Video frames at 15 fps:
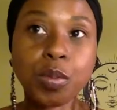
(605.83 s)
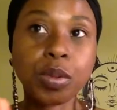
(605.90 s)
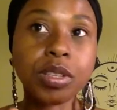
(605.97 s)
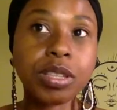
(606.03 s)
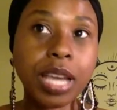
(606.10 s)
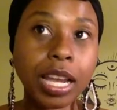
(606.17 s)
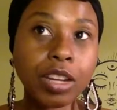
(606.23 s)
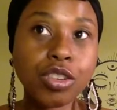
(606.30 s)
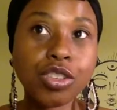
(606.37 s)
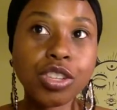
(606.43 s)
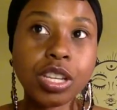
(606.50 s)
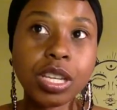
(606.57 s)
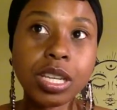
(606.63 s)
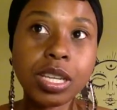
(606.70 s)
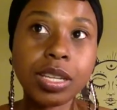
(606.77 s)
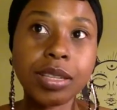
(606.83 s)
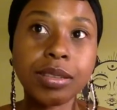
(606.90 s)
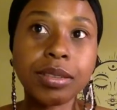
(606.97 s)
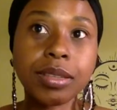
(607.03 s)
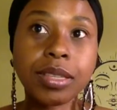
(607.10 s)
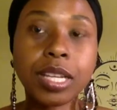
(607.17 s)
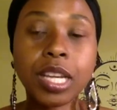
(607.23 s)

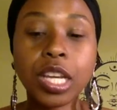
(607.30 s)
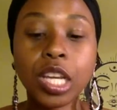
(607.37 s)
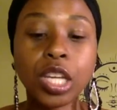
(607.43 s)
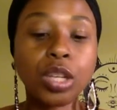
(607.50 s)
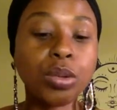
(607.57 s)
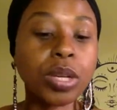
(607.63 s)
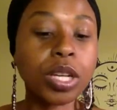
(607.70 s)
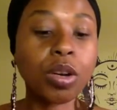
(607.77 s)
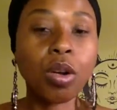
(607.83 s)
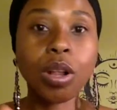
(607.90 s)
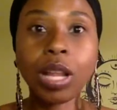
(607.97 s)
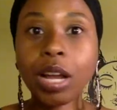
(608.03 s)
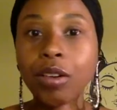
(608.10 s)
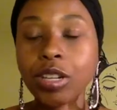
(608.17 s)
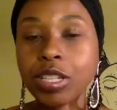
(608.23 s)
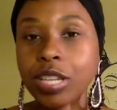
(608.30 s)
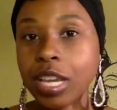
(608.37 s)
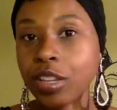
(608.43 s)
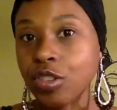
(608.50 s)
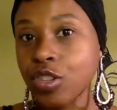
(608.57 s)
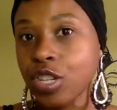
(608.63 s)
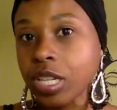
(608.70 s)
protection. You get all our
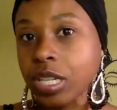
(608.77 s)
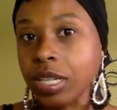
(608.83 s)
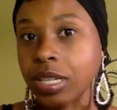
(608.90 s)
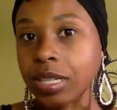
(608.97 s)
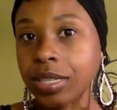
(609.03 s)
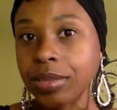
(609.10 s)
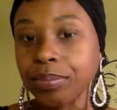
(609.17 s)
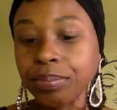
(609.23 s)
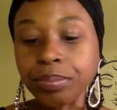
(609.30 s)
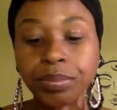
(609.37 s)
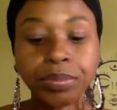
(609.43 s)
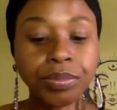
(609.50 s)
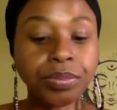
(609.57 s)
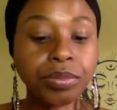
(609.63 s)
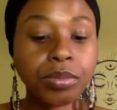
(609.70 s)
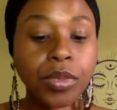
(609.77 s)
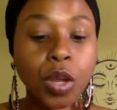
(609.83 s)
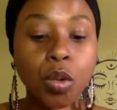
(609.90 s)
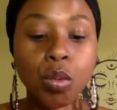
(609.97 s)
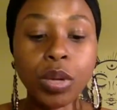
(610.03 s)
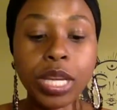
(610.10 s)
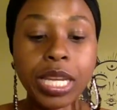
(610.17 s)
attention.
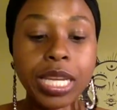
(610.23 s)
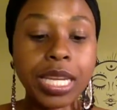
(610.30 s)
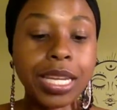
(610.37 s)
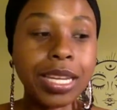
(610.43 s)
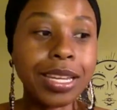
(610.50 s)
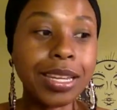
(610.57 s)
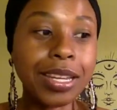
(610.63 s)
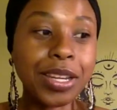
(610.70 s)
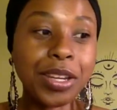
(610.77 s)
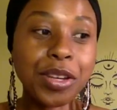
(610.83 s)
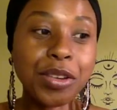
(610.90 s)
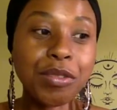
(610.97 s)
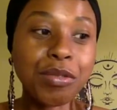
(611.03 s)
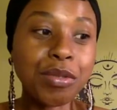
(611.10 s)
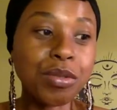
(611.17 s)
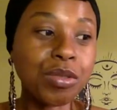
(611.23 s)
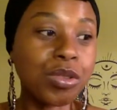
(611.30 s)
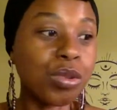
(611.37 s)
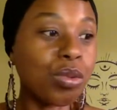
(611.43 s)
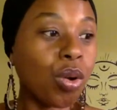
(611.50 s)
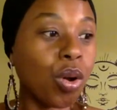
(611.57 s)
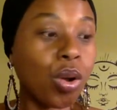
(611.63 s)
We
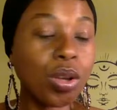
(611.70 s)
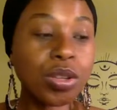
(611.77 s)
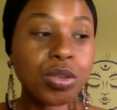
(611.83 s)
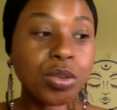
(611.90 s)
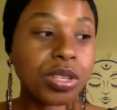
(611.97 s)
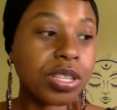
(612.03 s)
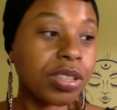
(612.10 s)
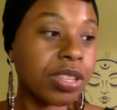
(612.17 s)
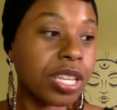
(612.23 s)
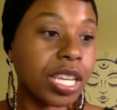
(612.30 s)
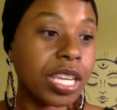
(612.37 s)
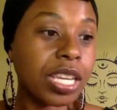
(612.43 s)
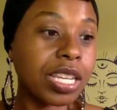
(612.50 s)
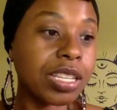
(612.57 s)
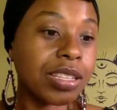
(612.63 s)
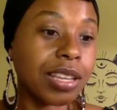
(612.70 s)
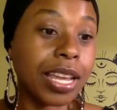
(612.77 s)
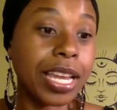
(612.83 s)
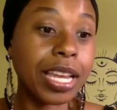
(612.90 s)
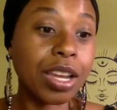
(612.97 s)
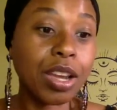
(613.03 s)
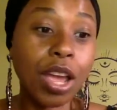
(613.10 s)
do all sorts of things
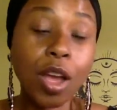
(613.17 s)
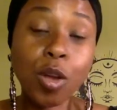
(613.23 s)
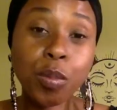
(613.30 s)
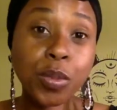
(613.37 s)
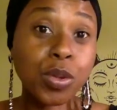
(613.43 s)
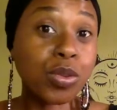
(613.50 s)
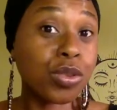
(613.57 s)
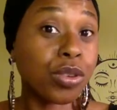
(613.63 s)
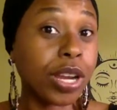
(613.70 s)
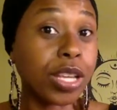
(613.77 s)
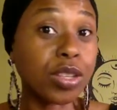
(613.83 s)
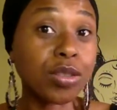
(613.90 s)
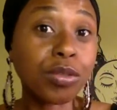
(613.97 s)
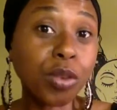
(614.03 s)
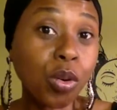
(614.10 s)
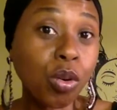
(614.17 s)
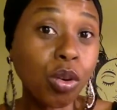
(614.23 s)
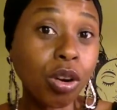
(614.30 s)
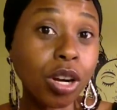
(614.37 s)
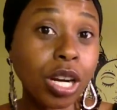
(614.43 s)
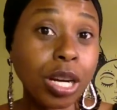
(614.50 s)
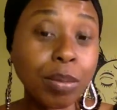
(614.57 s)
like help you
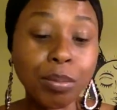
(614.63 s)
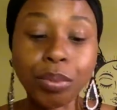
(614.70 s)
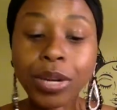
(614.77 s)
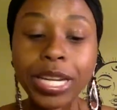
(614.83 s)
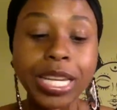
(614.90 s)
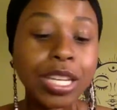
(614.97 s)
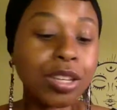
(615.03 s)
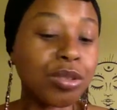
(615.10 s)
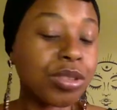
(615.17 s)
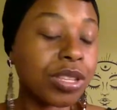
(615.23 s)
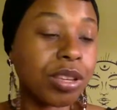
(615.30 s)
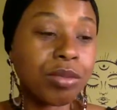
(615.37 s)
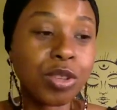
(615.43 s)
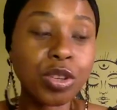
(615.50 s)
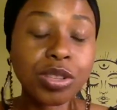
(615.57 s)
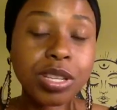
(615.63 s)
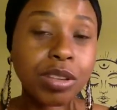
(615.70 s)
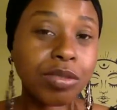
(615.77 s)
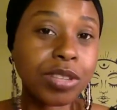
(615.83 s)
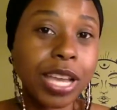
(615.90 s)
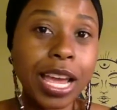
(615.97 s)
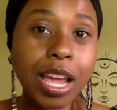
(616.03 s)
transform, breaking you,
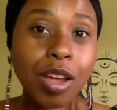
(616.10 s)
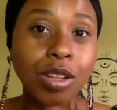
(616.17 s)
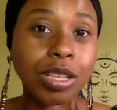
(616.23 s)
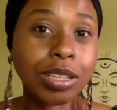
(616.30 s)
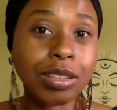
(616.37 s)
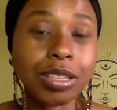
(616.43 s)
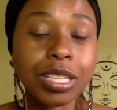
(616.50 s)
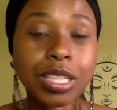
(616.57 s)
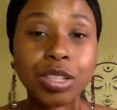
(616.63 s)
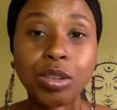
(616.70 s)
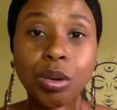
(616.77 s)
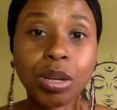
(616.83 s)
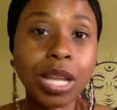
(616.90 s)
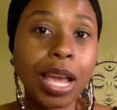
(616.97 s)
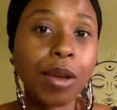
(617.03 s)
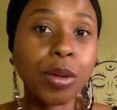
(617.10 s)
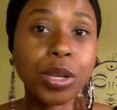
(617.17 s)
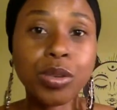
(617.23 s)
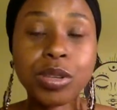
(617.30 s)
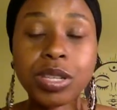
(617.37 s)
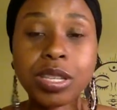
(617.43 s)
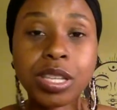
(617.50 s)
yourself down, you know, allowing
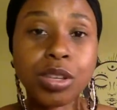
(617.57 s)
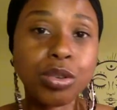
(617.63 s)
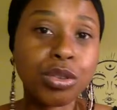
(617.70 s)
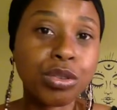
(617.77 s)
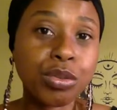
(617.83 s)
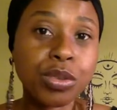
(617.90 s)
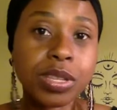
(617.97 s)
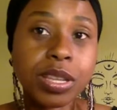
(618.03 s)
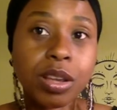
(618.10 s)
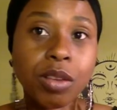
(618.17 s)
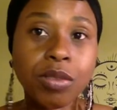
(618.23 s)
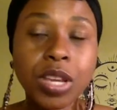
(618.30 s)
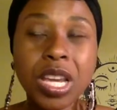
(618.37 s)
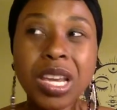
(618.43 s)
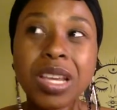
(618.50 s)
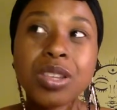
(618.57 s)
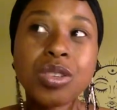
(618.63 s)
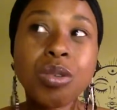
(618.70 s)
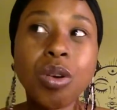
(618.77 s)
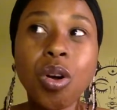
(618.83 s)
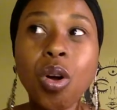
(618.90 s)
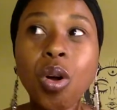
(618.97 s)
you to see your true self.
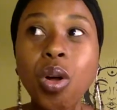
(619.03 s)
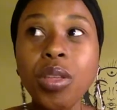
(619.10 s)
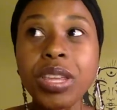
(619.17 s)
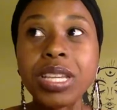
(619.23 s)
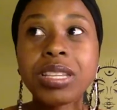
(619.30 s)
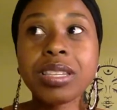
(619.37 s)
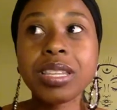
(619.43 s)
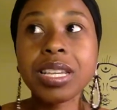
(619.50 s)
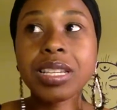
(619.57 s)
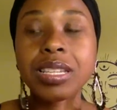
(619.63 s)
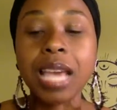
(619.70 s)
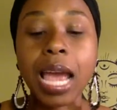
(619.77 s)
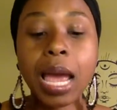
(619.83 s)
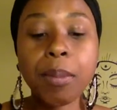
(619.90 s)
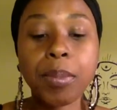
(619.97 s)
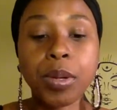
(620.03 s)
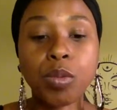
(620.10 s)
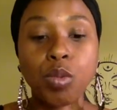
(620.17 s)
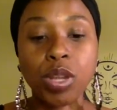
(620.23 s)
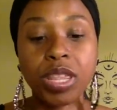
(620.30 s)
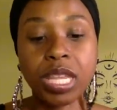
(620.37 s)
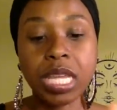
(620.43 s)
So all these things happen
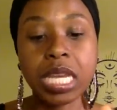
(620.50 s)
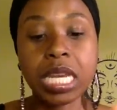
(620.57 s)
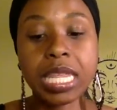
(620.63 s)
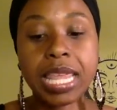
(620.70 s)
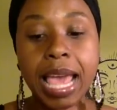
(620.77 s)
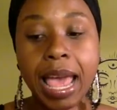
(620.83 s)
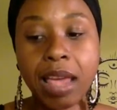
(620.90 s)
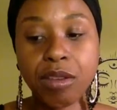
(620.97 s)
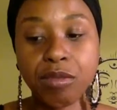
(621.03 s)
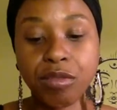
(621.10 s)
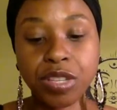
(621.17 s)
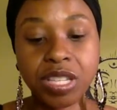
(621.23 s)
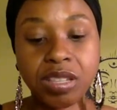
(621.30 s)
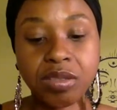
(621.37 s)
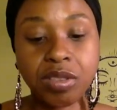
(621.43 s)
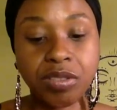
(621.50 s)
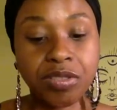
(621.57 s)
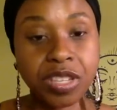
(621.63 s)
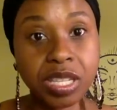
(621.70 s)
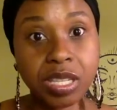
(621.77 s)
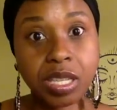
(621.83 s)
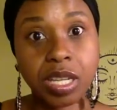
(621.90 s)
within that the
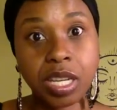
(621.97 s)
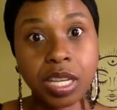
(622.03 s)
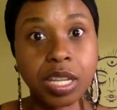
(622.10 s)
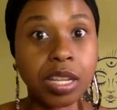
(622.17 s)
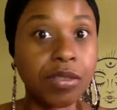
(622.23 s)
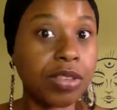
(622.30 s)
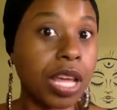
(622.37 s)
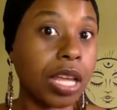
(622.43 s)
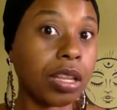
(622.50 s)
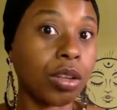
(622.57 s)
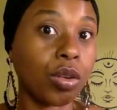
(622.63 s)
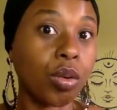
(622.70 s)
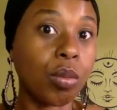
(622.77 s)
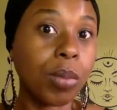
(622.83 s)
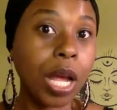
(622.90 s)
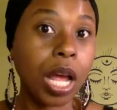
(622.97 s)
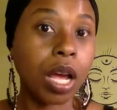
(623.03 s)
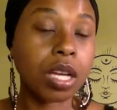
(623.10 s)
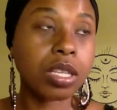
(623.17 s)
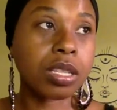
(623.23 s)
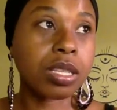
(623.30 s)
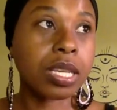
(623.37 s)
vicinity of that little
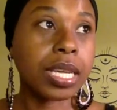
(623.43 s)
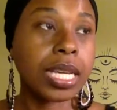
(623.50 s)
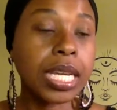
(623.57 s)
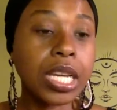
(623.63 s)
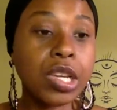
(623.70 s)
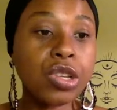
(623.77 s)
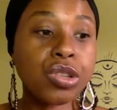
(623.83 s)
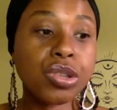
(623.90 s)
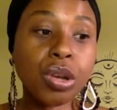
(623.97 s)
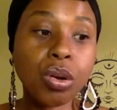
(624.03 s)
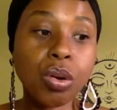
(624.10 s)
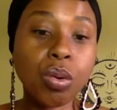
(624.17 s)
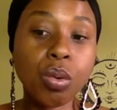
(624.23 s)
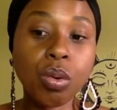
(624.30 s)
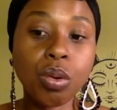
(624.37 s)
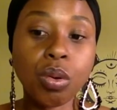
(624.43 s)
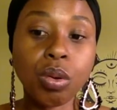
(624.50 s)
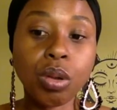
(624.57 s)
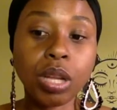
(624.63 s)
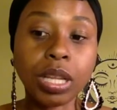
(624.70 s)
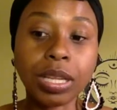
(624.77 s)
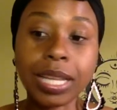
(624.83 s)
box. So
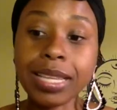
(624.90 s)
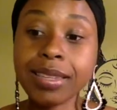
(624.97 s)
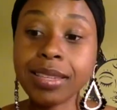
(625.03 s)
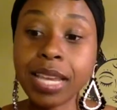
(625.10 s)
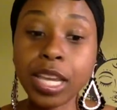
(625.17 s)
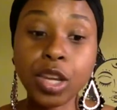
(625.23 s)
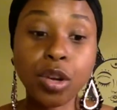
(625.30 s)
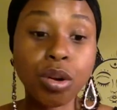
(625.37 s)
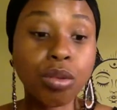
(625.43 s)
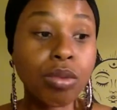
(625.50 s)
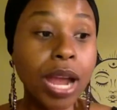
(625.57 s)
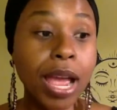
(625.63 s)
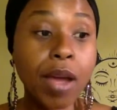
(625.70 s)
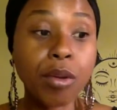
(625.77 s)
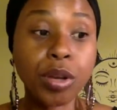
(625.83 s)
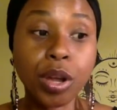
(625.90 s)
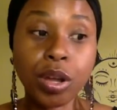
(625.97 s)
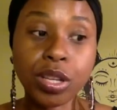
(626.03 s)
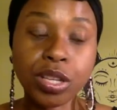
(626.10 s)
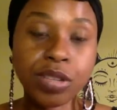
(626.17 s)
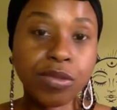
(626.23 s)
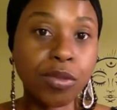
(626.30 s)
let's say you're around
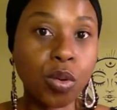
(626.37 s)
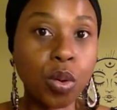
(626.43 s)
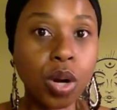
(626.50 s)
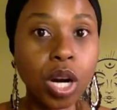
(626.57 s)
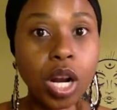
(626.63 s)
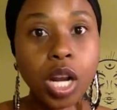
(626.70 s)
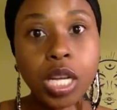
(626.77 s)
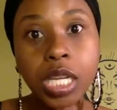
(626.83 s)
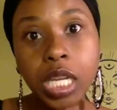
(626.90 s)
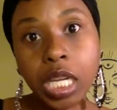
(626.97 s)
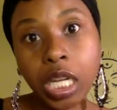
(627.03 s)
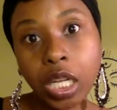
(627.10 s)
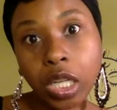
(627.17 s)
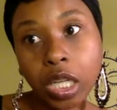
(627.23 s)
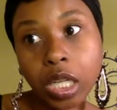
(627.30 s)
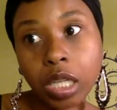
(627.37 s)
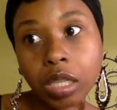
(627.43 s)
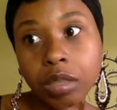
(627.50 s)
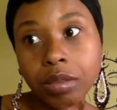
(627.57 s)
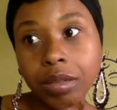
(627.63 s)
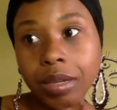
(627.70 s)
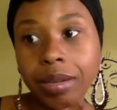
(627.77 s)
us for a year.
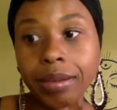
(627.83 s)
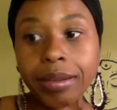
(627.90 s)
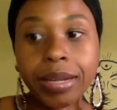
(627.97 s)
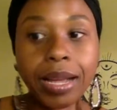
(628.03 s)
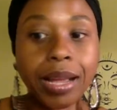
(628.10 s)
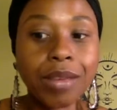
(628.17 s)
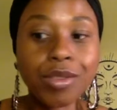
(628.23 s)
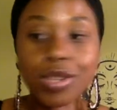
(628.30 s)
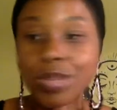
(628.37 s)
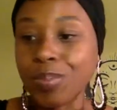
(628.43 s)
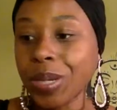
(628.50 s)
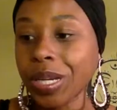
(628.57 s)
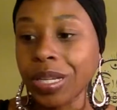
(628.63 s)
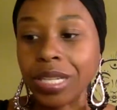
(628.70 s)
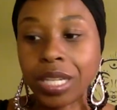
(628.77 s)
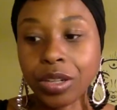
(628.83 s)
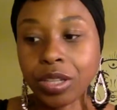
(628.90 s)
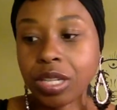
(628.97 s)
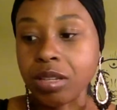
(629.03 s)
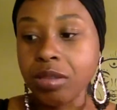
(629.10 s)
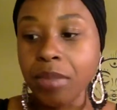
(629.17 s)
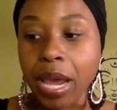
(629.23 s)
I'll just pick a year. It
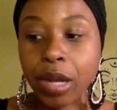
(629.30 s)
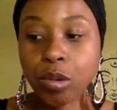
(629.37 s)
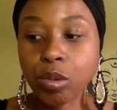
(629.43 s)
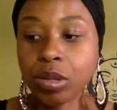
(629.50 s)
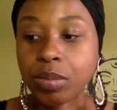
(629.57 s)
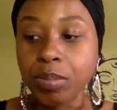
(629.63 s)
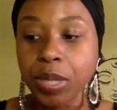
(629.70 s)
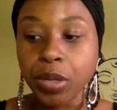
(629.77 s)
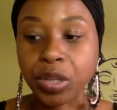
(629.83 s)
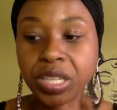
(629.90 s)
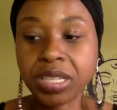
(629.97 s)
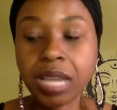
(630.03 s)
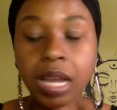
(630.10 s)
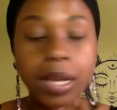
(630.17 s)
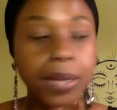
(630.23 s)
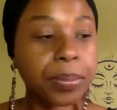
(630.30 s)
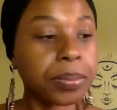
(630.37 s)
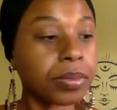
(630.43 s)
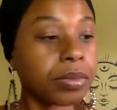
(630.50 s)
doesn't matter what period of time.